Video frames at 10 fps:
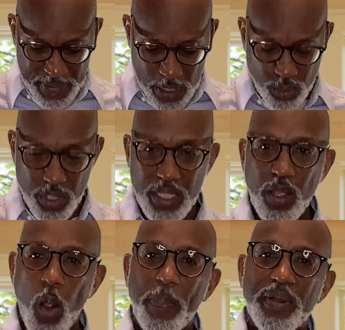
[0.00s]
that you need to
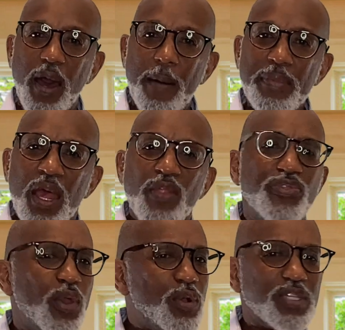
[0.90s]
open up.
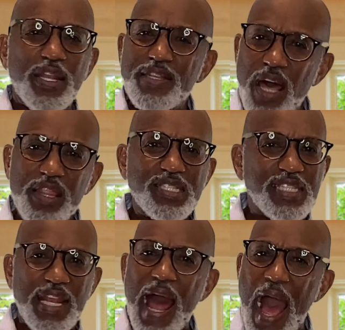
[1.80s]
There is another
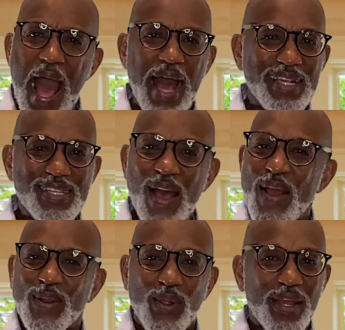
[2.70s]
set of eyes,
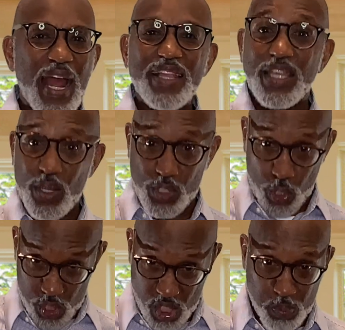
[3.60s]
glory to God, there's
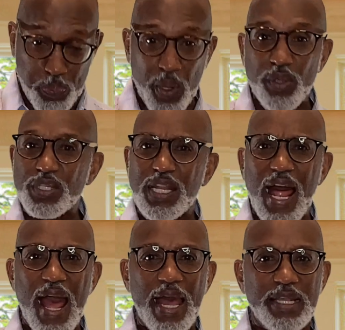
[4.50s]
your spiritual
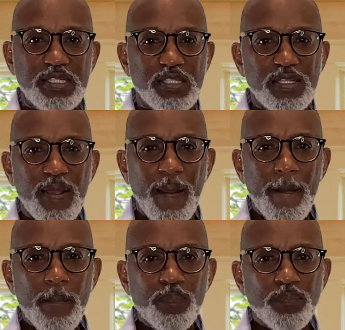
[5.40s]
eyes.
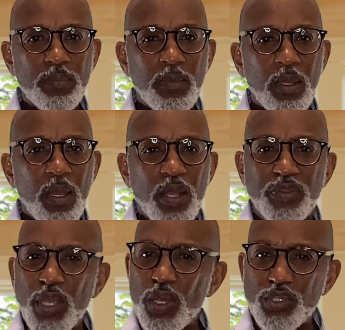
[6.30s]

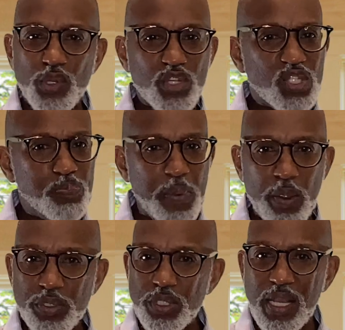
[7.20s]
There's your
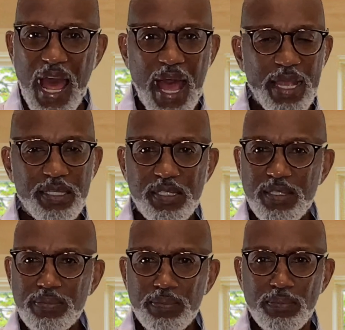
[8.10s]
spiritual
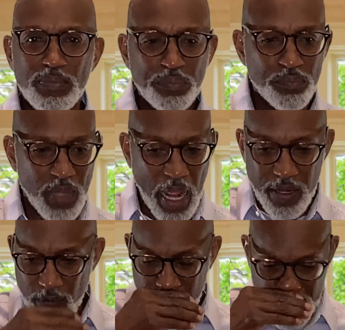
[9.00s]
eyes. I
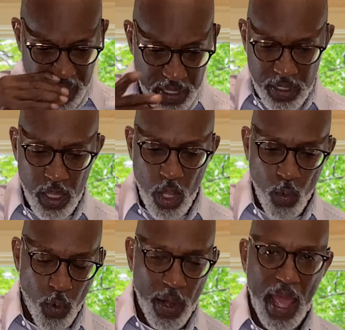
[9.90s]
never forget
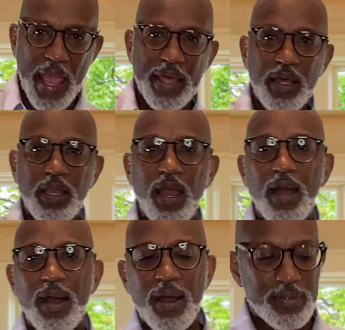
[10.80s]
when I had a,
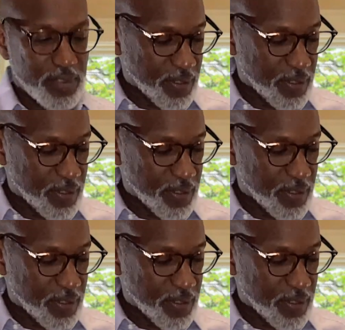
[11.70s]
uh, the